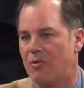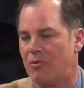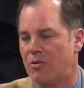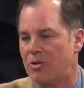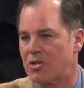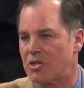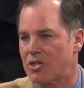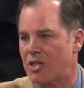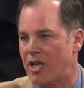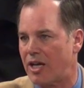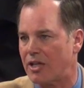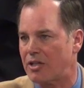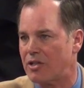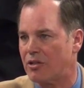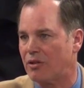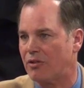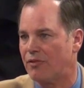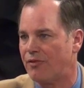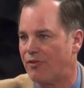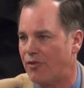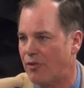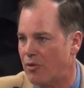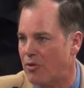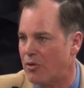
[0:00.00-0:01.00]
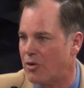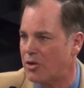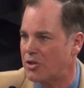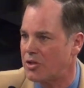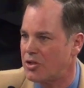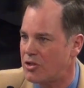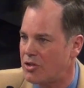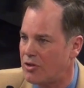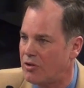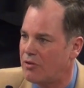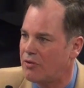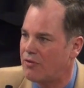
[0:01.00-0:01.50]
was scheduled for
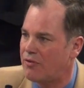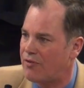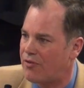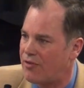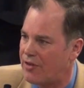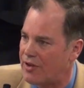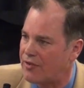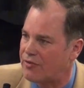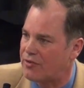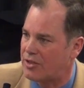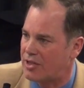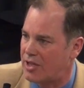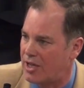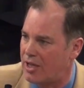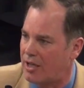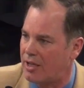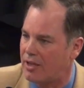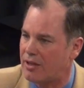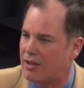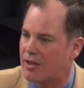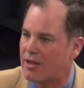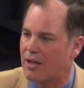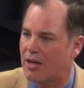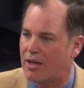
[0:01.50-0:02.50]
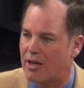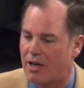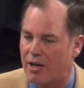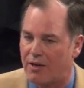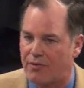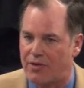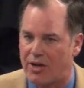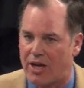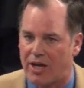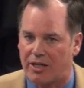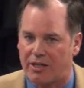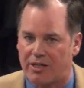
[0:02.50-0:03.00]
June 15th
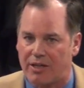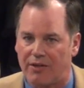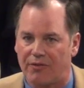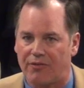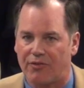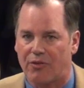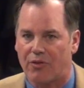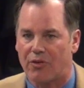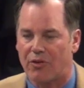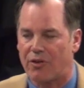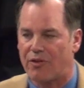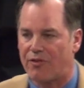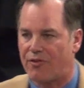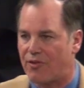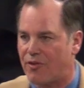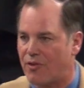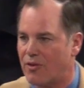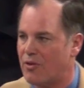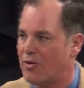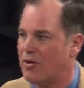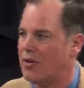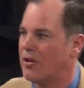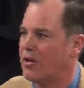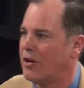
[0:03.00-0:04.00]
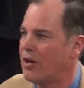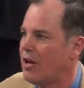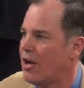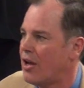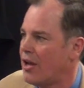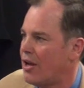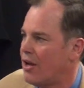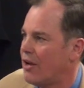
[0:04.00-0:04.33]
of 1944.